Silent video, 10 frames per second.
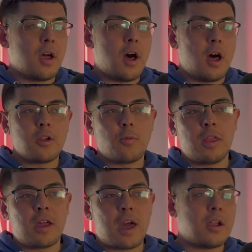All you
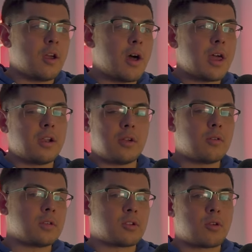really gotta know how to
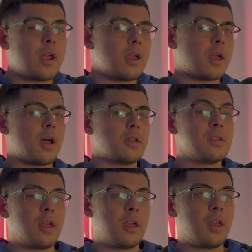do is create
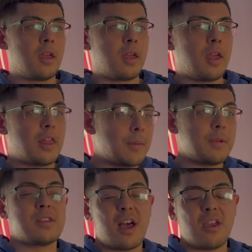content. And let
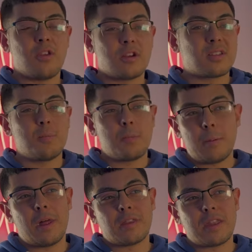me tell you, there's some
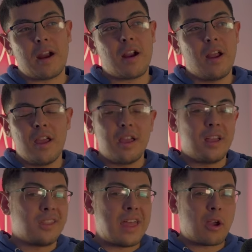people out there
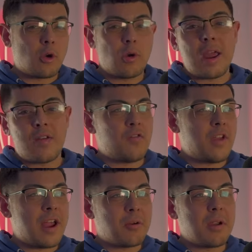that create
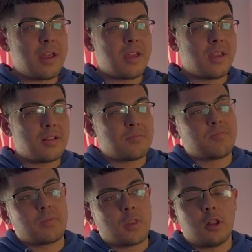very
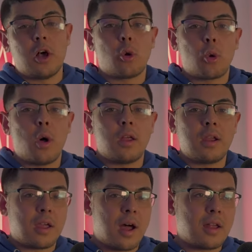low
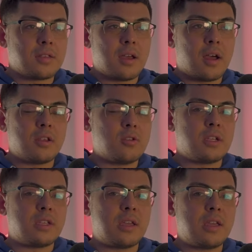quality content on
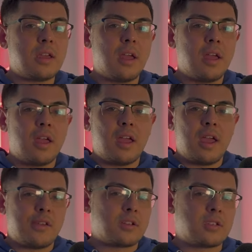UGC
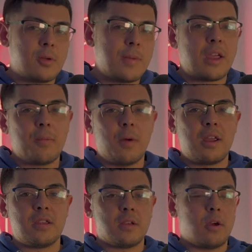and they're still making
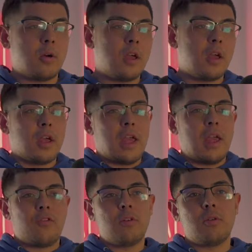money. So
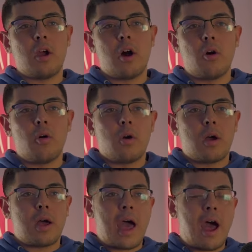if you
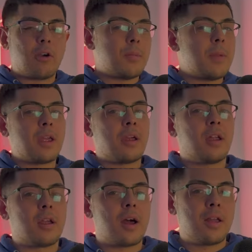know how to make
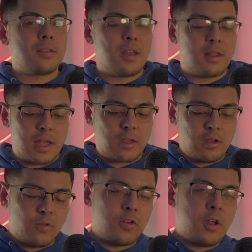good content, like
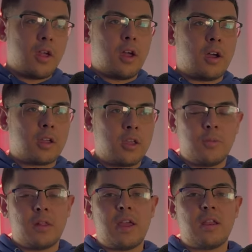you've
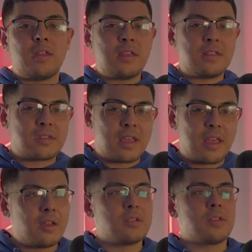accumulated these
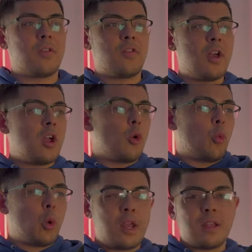skills of
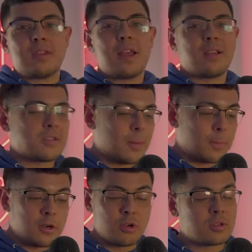what it takes to
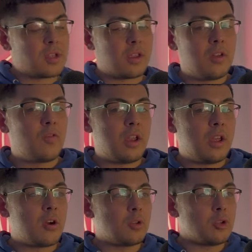produce a good
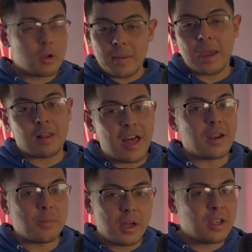video, you can make a lot
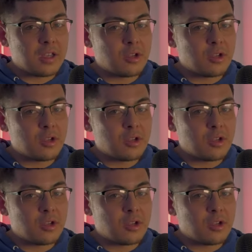of money in